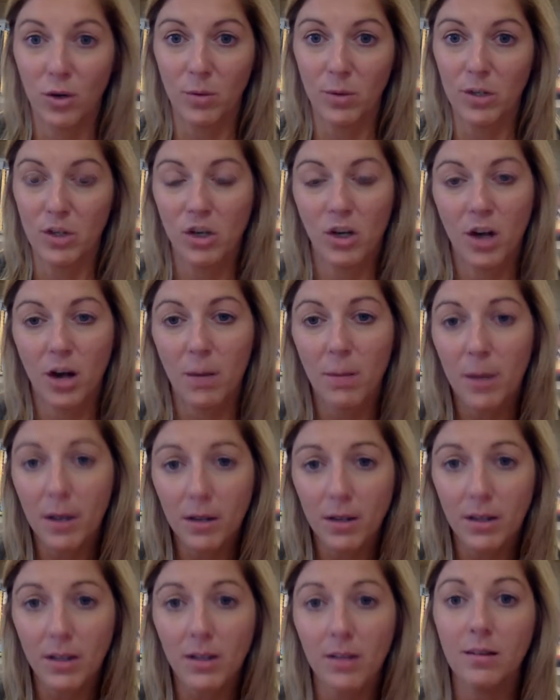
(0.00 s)
We took our
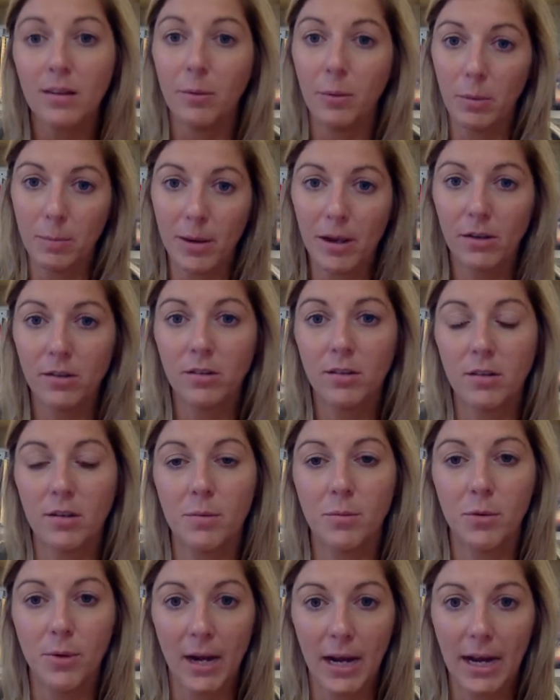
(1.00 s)
monkeys and we bounced
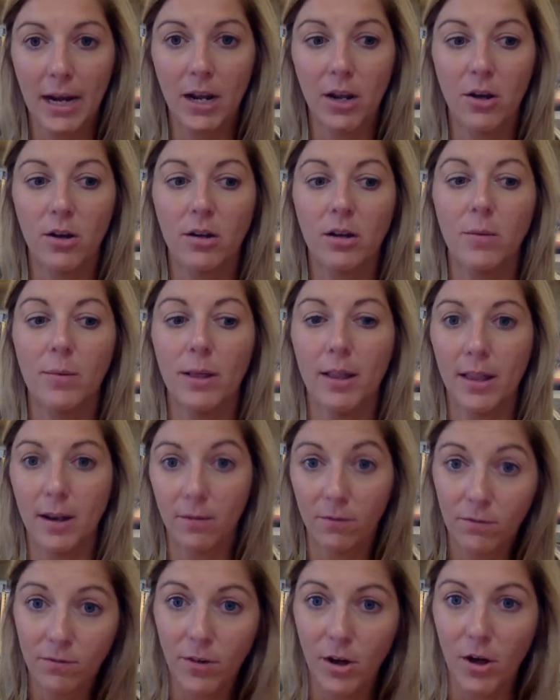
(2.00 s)
them around and we let
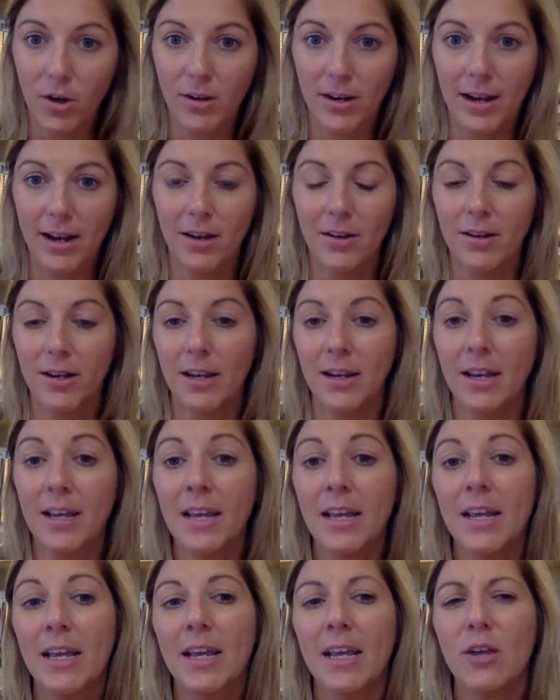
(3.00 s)
them fall down, and
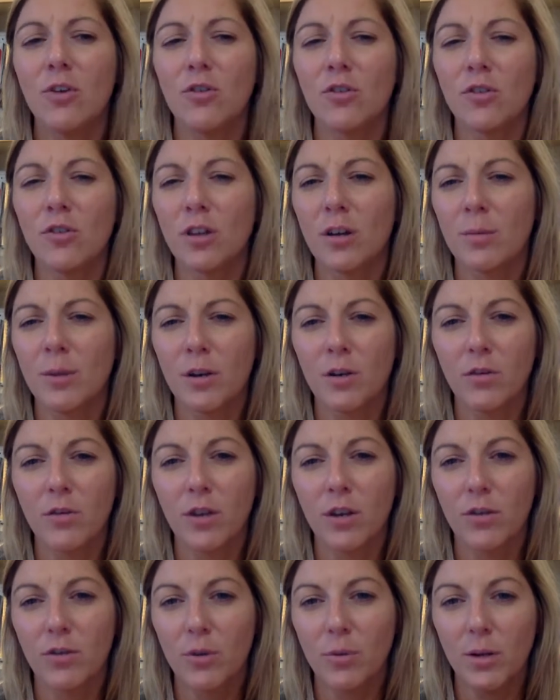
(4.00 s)
it was just so much
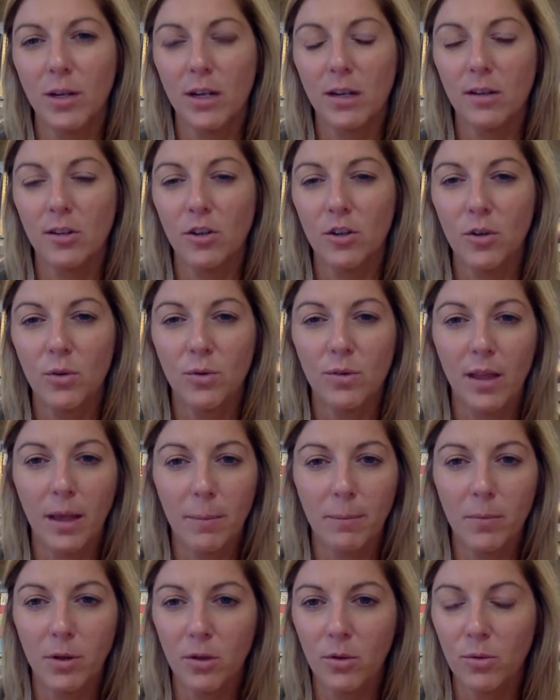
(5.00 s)
fun for them to get to use
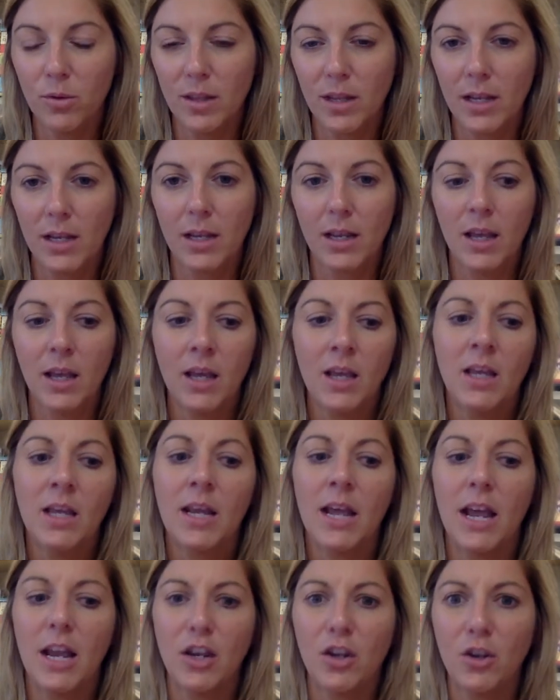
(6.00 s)
that music
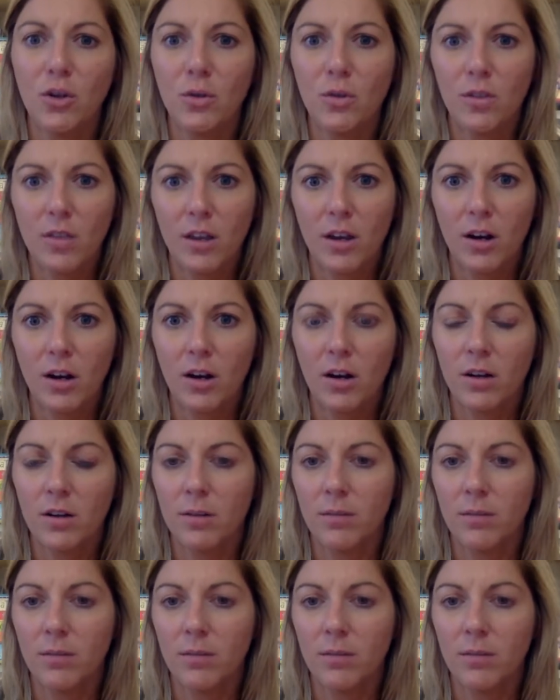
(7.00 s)
and use their